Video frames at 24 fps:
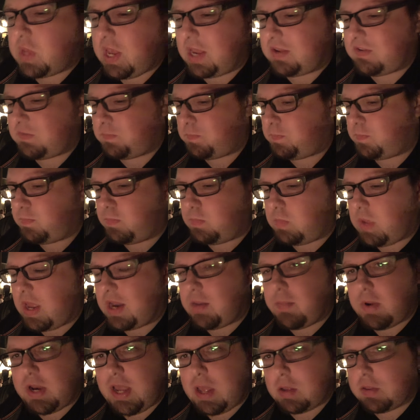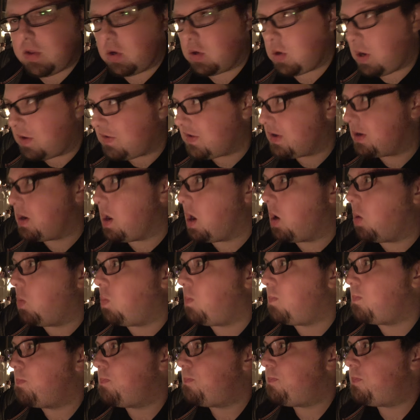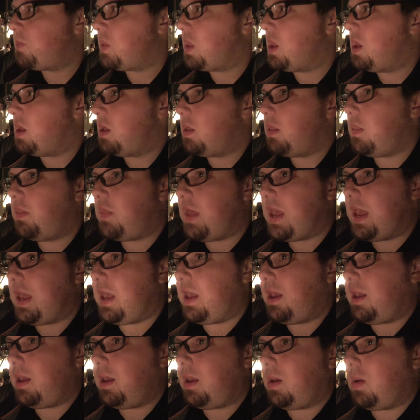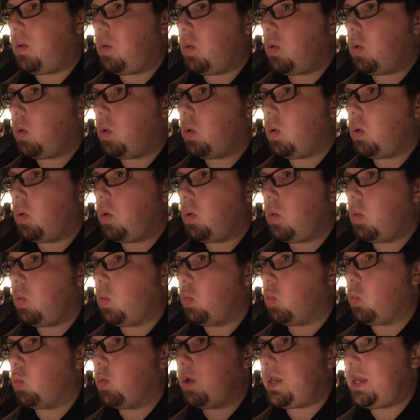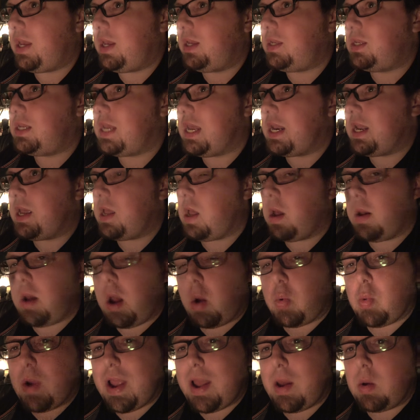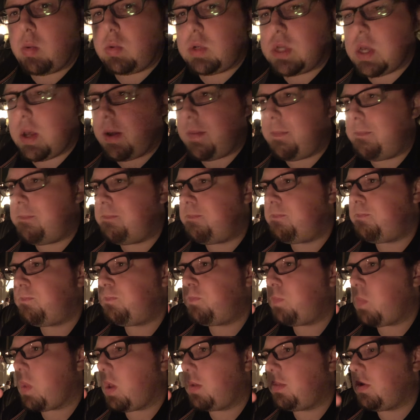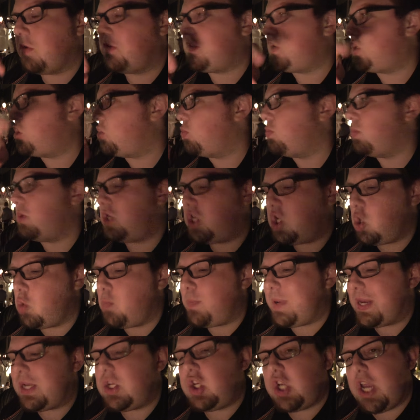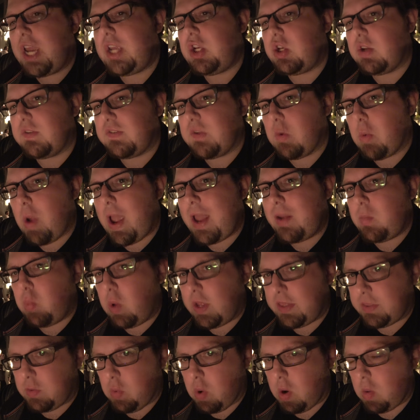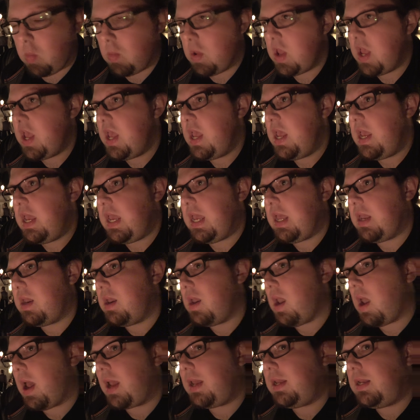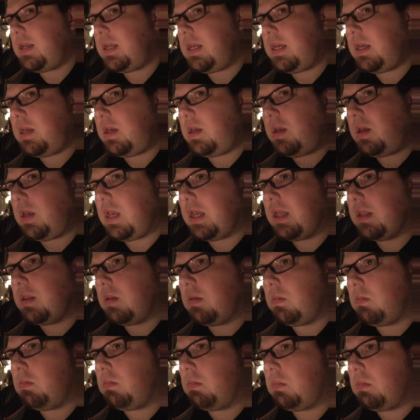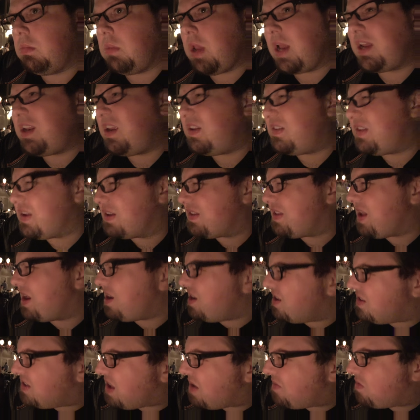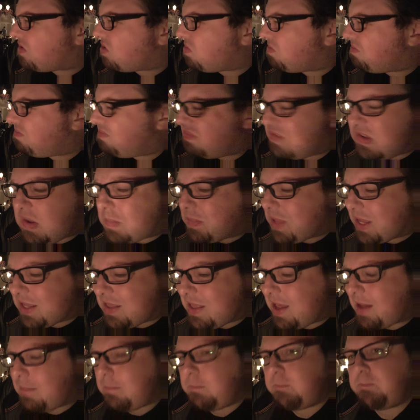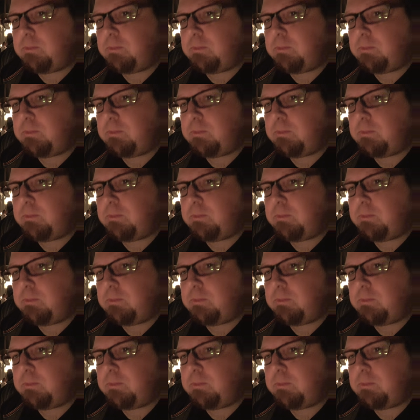in case anybody out there doesn't know, they redid it around. There's two big changes the ride went through in 96, 97, something like that.